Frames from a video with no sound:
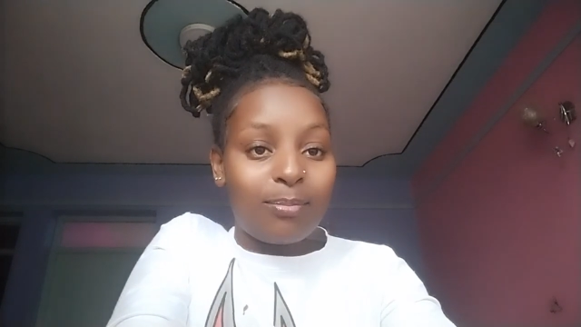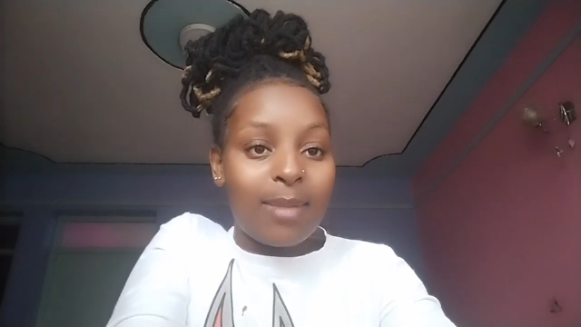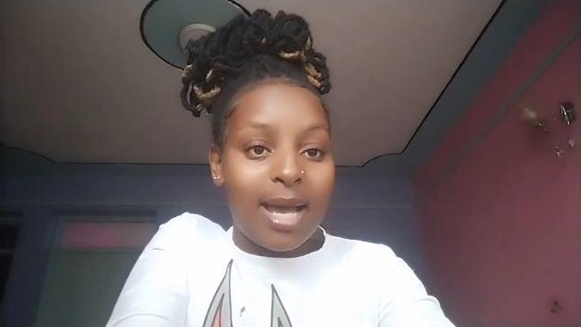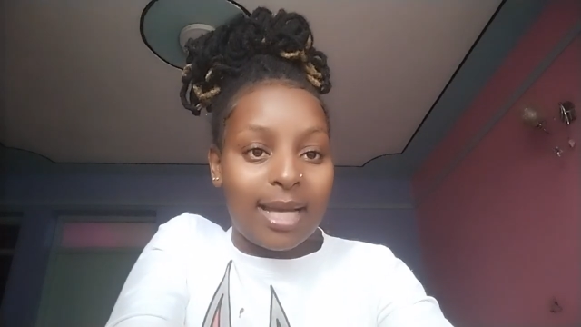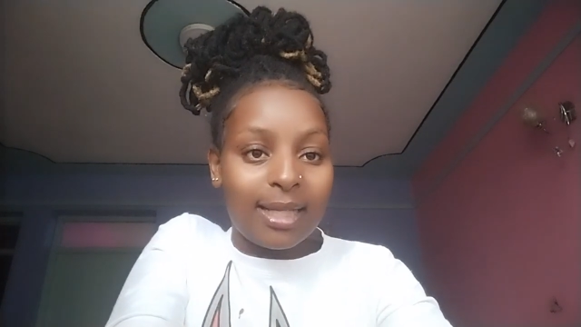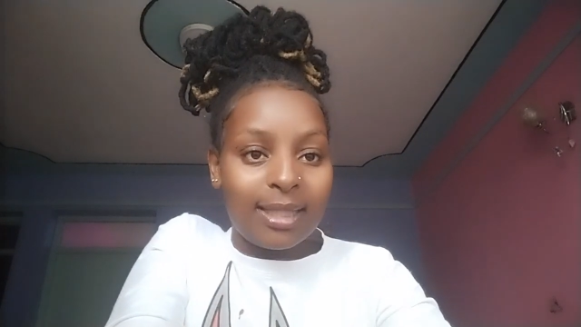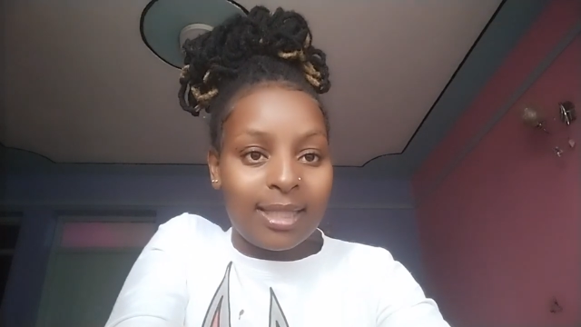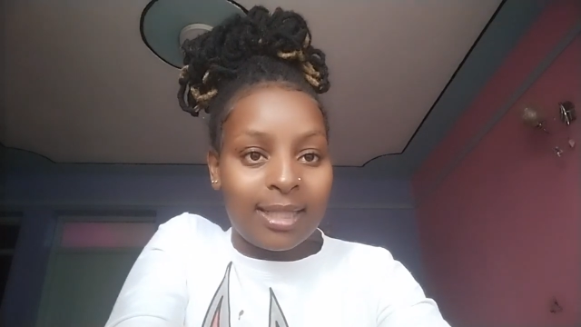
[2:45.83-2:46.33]

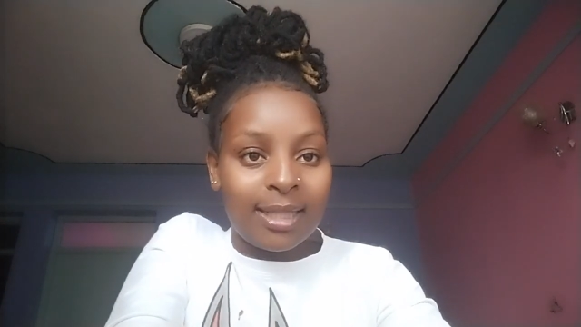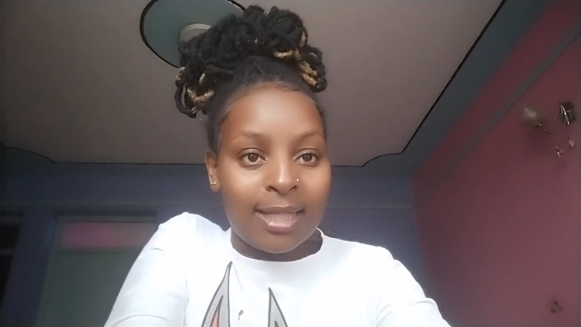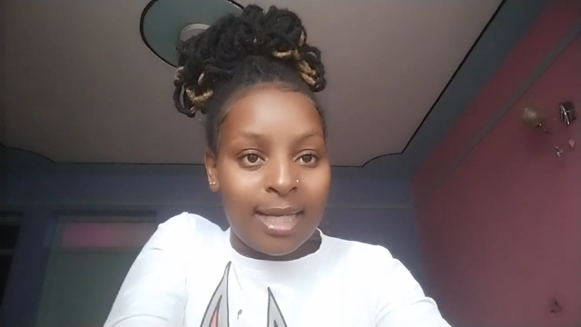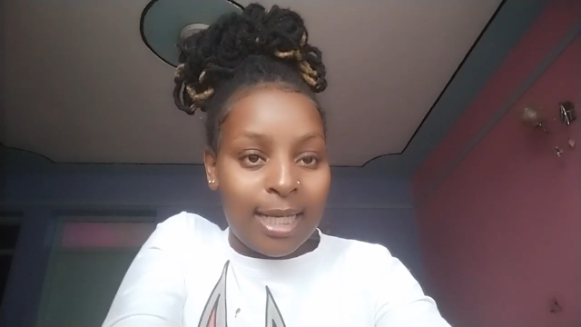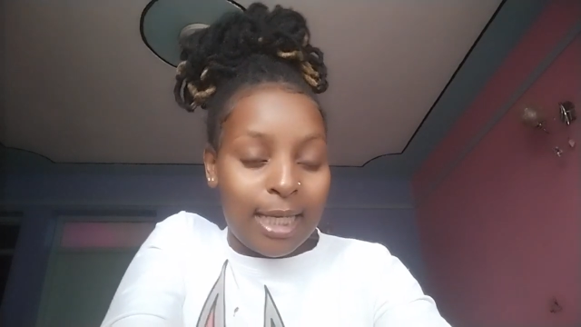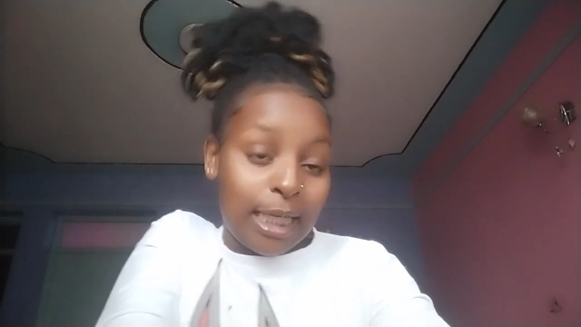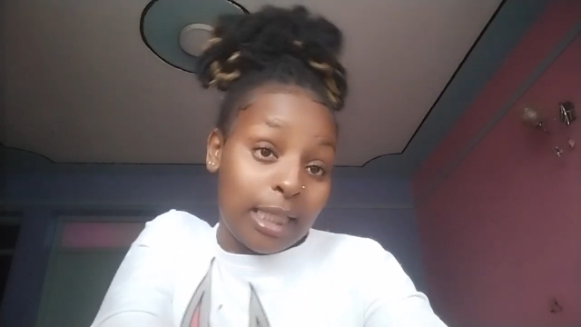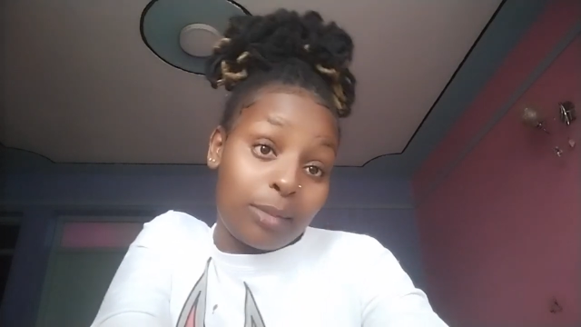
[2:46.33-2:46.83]
but
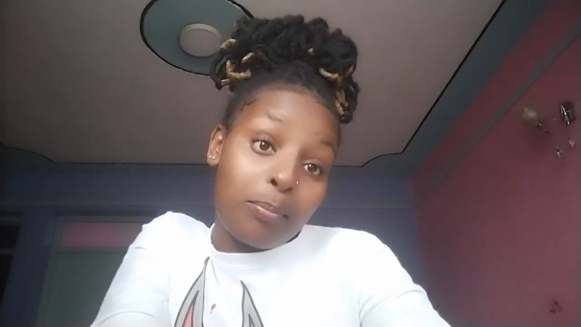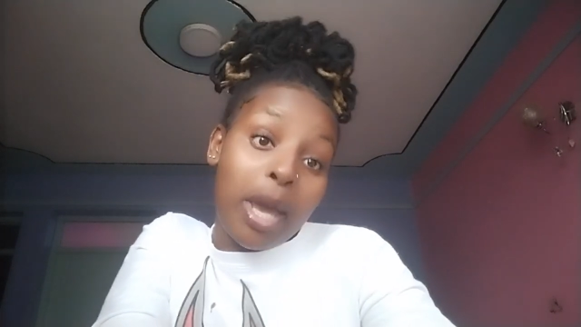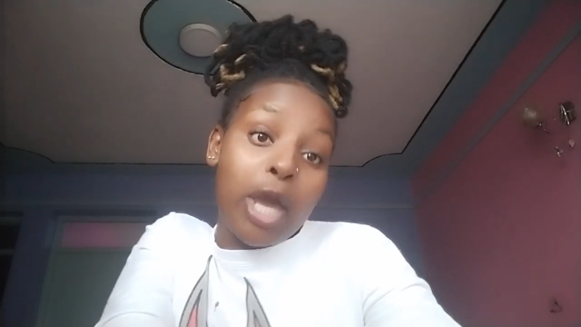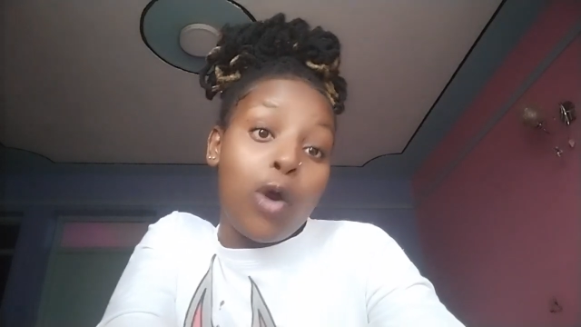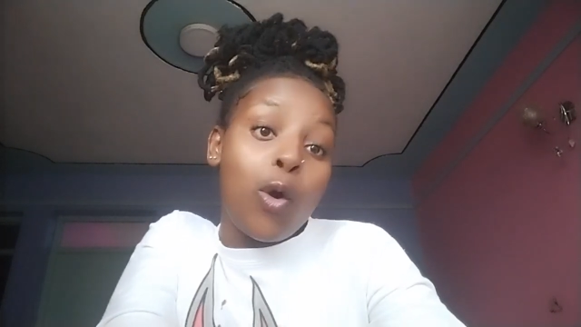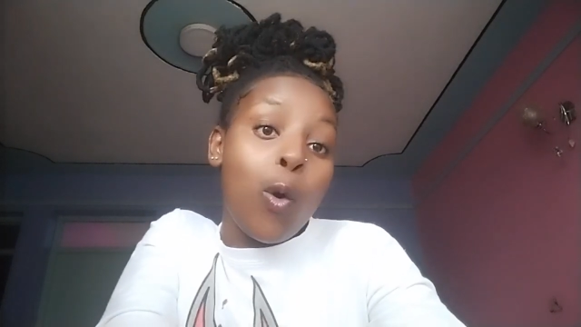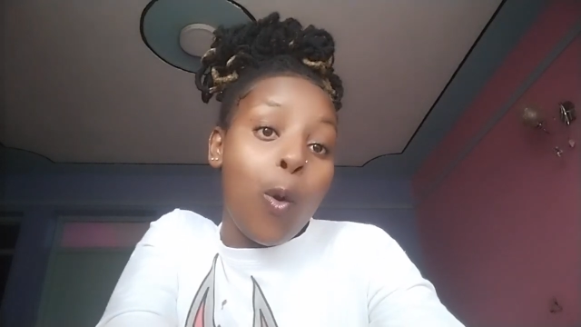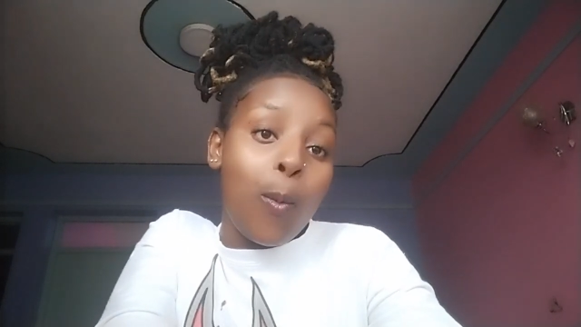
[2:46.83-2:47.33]
it's my
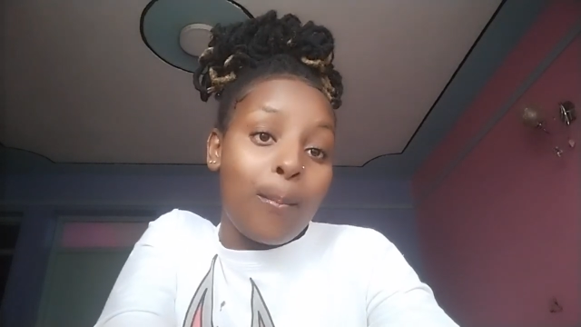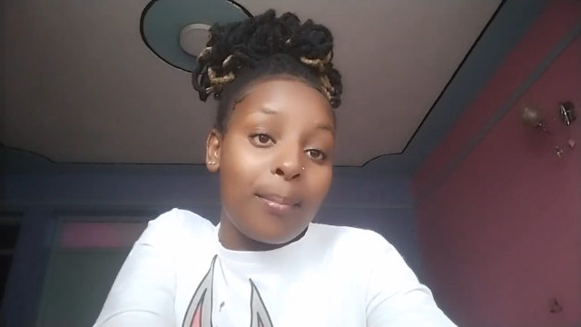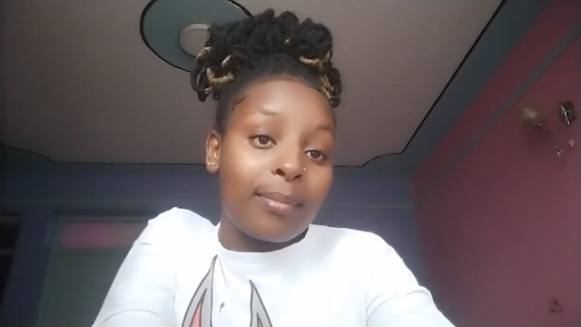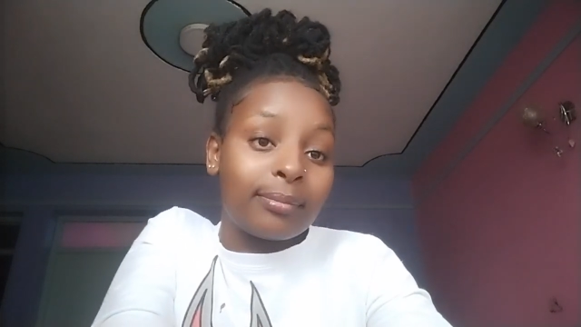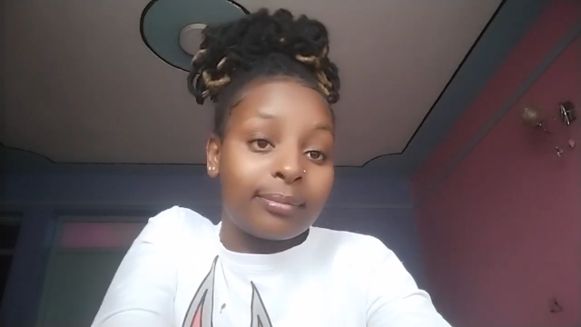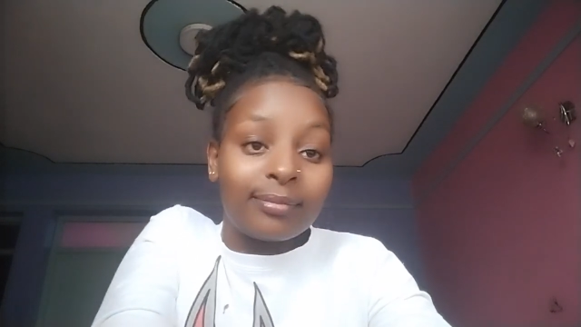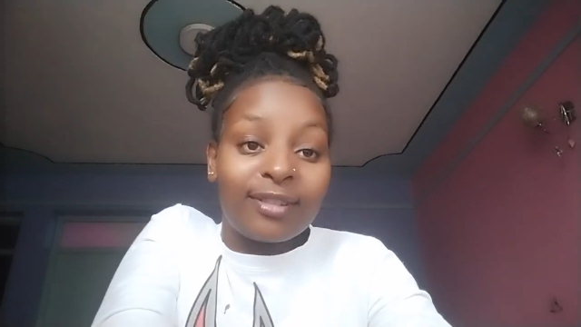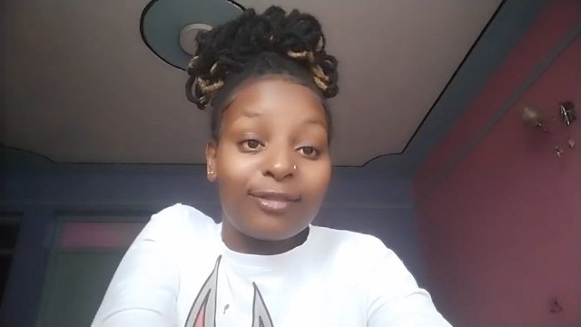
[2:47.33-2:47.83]
home
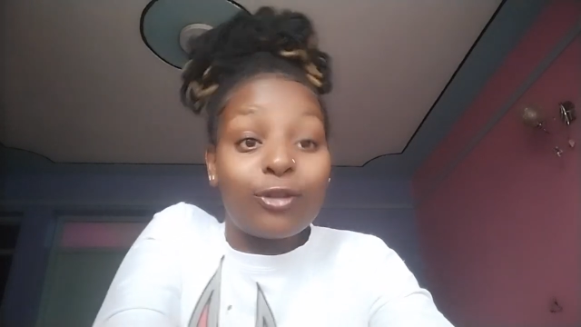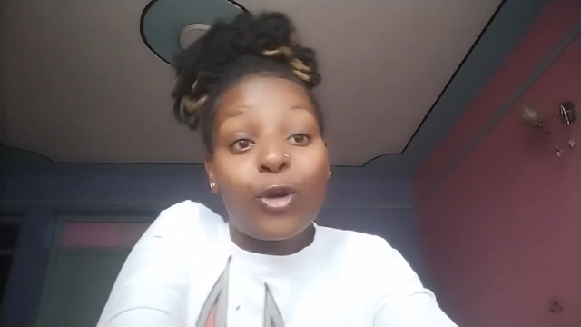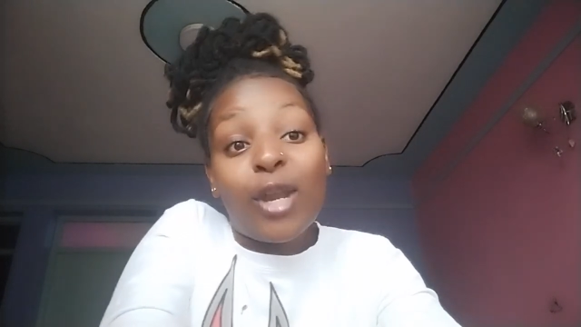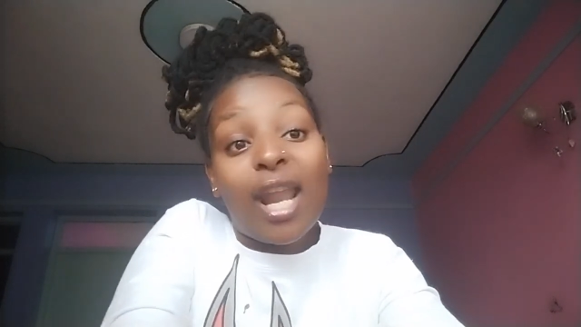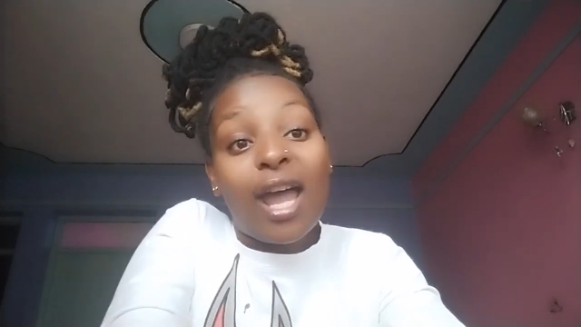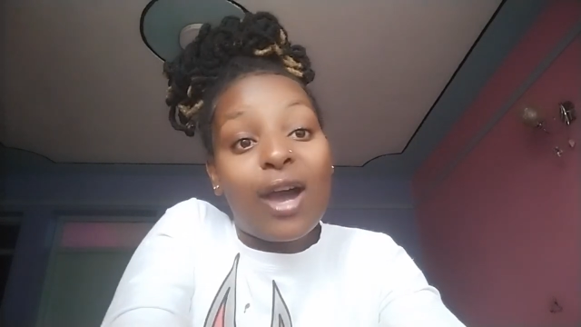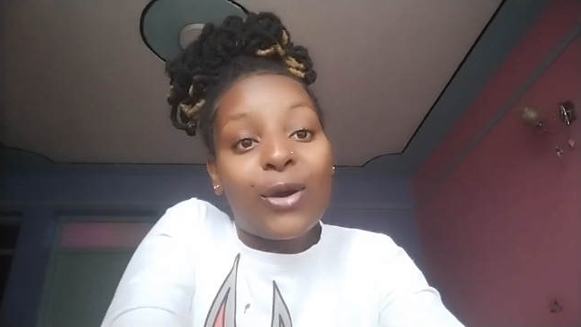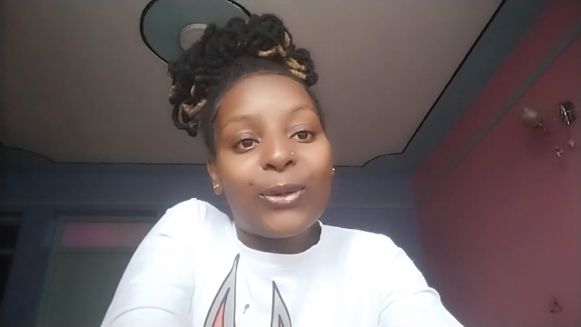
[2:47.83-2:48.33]
for
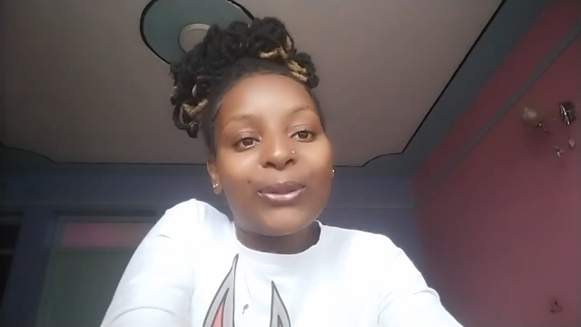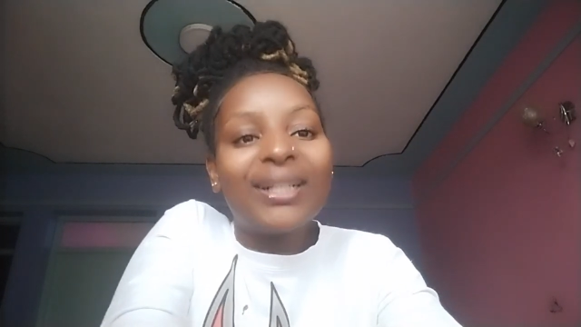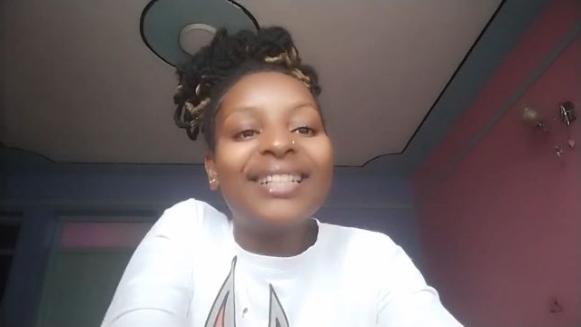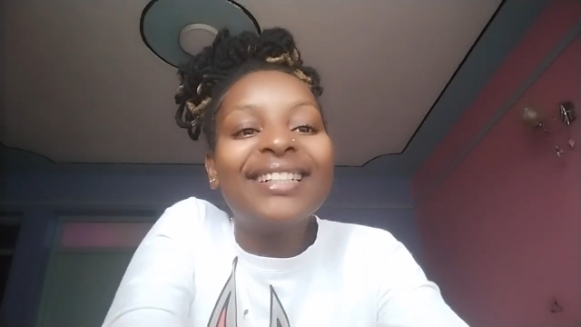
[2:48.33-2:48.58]
now.